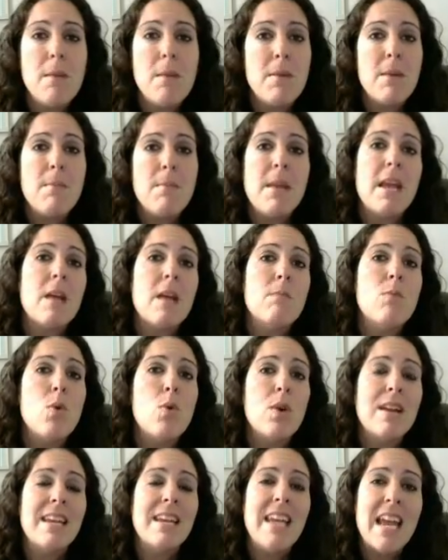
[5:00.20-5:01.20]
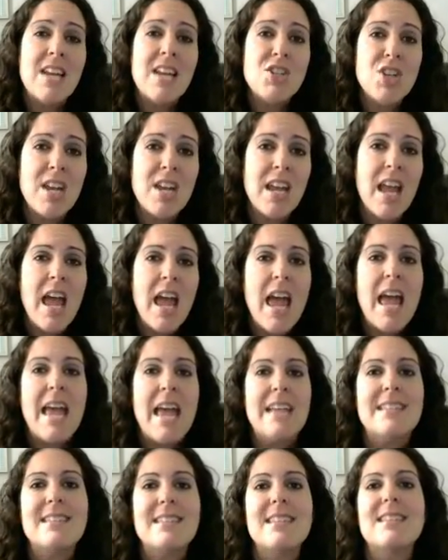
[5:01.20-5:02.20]
to make it more engaging
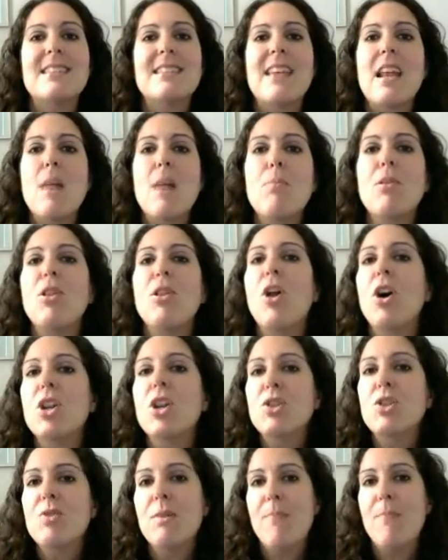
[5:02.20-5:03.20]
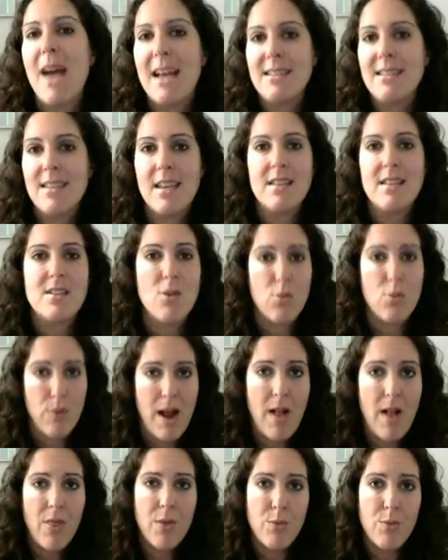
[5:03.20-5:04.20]
is to set up laundry baskets
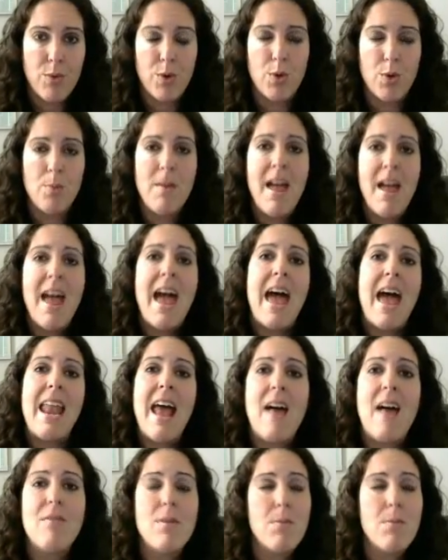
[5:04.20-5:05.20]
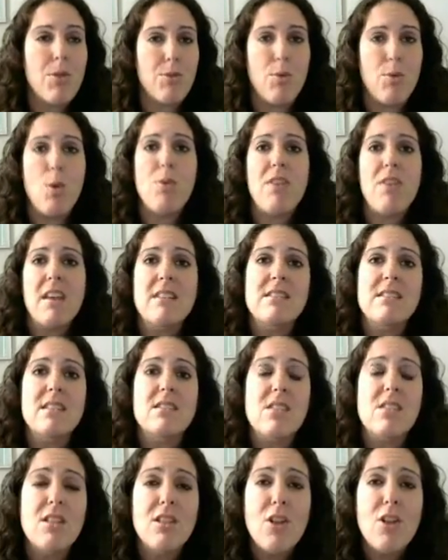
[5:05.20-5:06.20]
around the room and have them throw things into
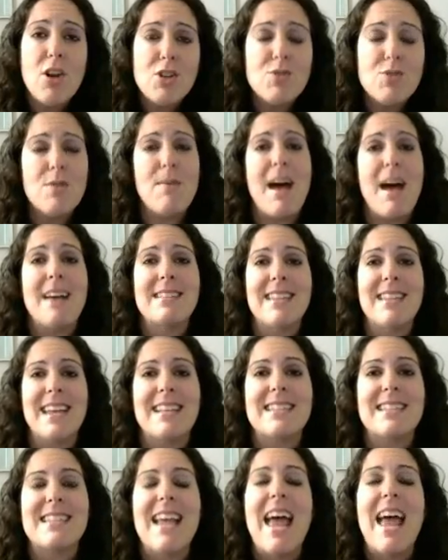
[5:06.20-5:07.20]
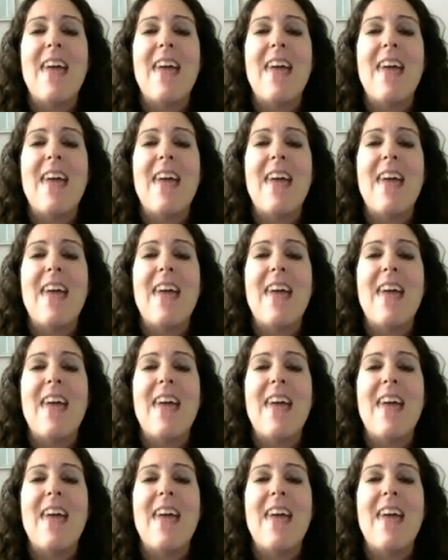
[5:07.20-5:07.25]
the laundry baskets.